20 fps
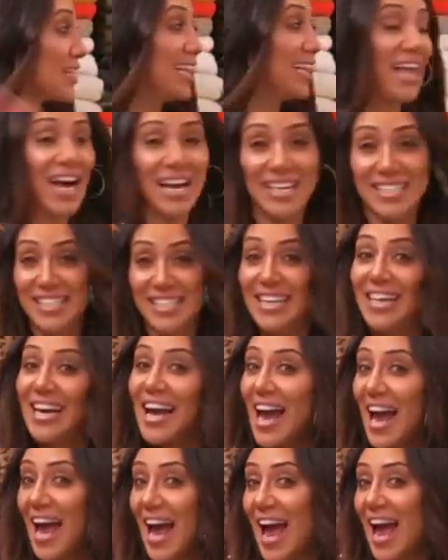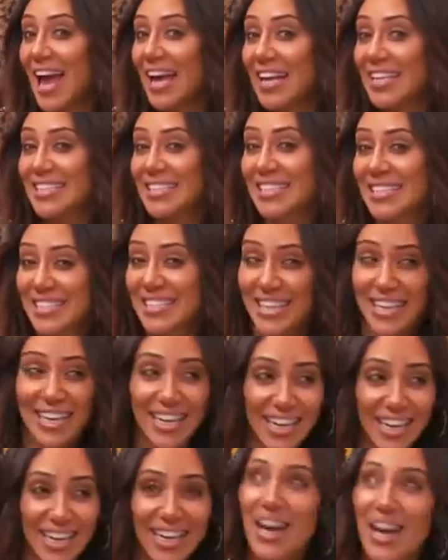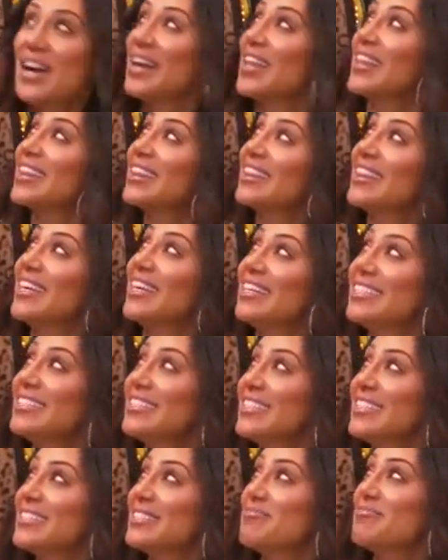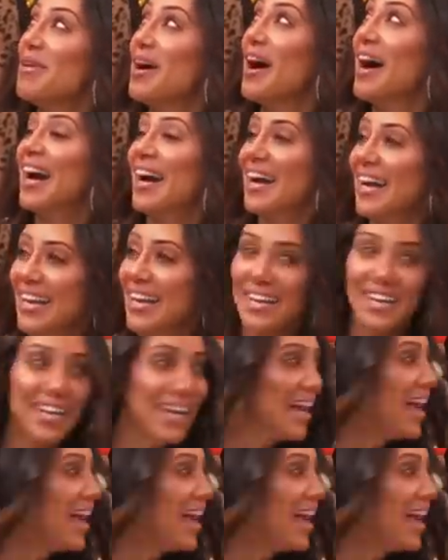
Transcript: closet ends this is mine